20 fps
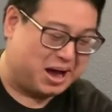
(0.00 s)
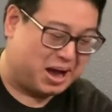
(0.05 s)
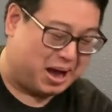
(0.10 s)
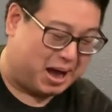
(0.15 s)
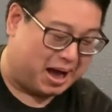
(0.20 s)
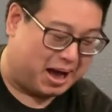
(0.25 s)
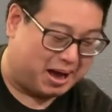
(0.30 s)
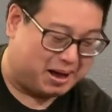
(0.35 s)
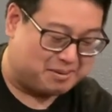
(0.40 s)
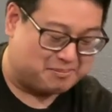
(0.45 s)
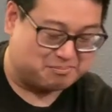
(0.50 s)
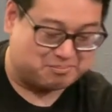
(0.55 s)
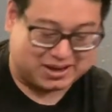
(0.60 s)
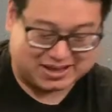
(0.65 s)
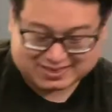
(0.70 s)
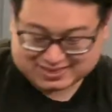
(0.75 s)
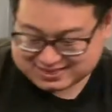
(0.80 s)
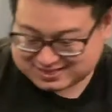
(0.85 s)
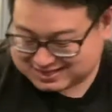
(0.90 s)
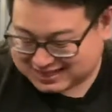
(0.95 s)

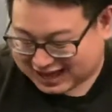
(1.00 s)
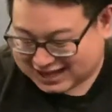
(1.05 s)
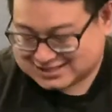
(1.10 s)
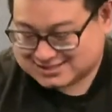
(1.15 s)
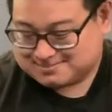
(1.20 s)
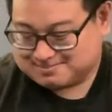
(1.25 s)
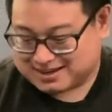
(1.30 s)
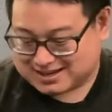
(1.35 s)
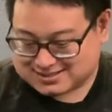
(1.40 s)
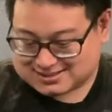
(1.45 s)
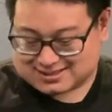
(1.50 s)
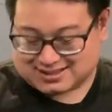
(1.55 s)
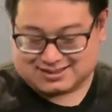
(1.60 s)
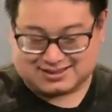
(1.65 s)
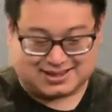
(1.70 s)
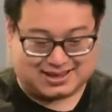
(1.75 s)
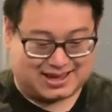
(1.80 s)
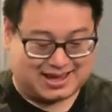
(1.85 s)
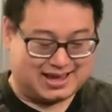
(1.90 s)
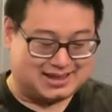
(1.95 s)
But that's
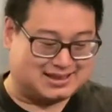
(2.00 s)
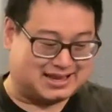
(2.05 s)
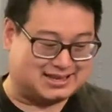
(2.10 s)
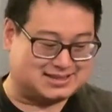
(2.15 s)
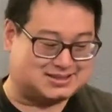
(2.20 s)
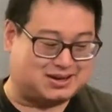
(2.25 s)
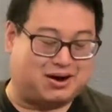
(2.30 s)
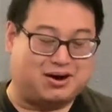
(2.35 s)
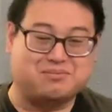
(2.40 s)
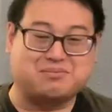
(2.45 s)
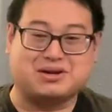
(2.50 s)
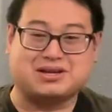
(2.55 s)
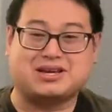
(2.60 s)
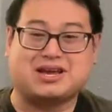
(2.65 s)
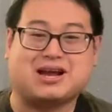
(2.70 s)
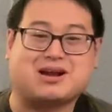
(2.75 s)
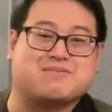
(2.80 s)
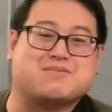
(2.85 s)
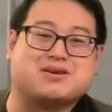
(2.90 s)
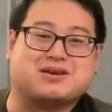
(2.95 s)
basically it. That's all my
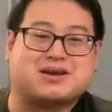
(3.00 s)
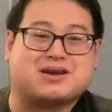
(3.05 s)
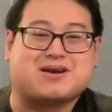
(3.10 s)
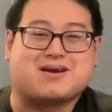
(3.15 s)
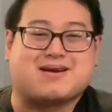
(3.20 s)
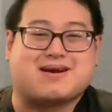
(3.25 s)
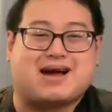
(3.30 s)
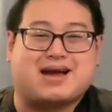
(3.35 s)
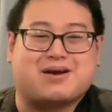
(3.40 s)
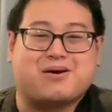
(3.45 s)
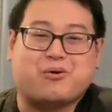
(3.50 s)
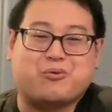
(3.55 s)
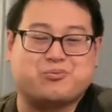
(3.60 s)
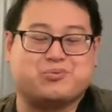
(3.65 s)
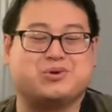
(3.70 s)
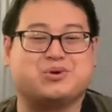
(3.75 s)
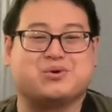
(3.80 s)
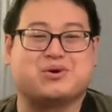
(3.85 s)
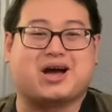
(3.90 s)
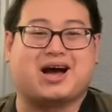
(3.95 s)
camera gear. I hope
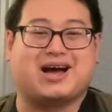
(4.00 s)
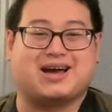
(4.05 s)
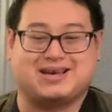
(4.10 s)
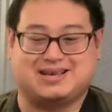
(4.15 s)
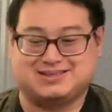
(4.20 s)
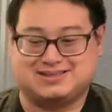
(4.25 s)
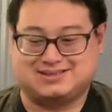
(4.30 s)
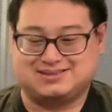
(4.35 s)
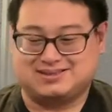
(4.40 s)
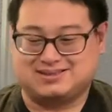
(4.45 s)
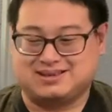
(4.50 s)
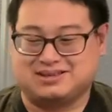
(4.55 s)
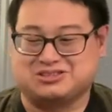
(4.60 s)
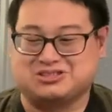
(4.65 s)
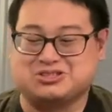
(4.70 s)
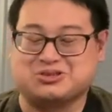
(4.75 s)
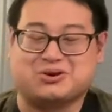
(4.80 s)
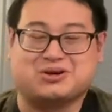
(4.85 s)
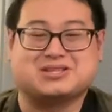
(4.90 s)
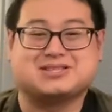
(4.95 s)
you guys
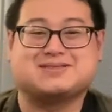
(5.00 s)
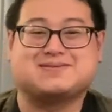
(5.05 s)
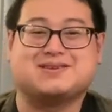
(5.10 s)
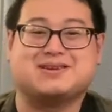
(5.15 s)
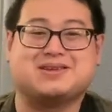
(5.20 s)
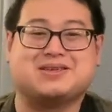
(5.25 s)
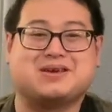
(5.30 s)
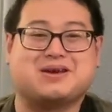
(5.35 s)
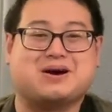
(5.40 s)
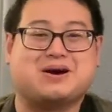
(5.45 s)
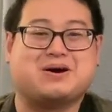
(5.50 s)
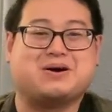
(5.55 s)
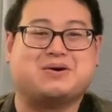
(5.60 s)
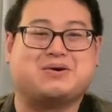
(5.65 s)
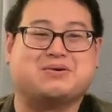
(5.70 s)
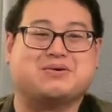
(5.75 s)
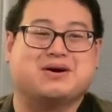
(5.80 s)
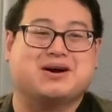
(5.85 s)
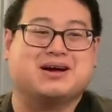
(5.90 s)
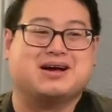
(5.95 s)
enjoy this
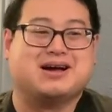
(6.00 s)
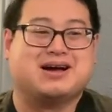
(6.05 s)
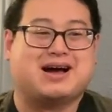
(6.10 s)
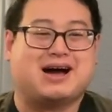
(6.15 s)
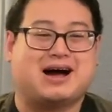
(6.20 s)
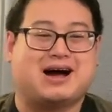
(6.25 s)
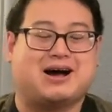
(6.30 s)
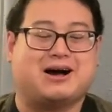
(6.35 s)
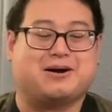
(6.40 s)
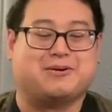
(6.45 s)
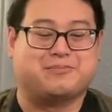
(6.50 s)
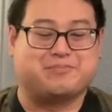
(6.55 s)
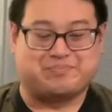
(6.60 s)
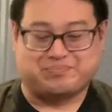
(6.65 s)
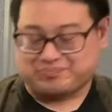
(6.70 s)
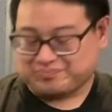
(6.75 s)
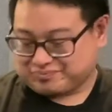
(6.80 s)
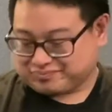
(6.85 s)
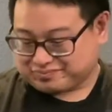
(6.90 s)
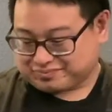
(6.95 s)
video.
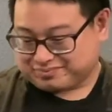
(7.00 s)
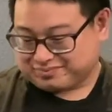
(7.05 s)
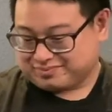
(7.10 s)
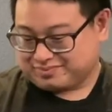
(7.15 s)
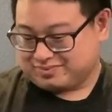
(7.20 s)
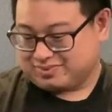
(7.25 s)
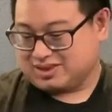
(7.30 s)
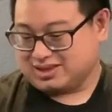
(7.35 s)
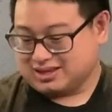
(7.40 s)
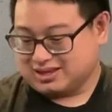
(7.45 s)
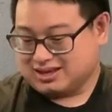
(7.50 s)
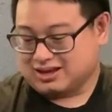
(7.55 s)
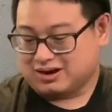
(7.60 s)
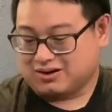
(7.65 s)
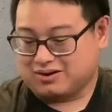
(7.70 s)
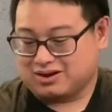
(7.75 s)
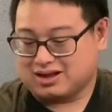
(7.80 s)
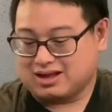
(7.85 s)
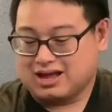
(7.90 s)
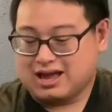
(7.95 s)
You
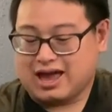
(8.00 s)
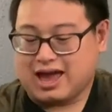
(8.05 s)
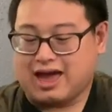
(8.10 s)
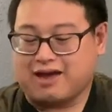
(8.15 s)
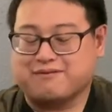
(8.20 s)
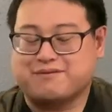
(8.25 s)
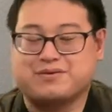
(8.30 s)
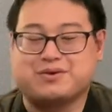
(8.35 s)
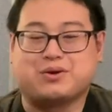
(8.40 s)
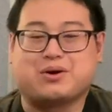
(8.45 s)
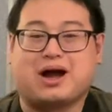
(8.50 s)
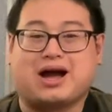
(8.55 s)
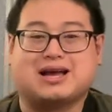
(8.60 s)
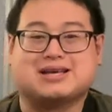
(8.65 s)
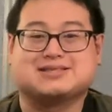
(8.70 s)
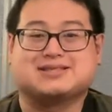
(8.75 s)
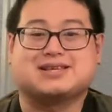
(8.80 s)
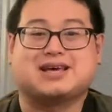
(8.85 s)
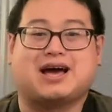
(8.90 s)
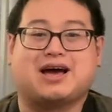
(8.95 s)
know, if you guys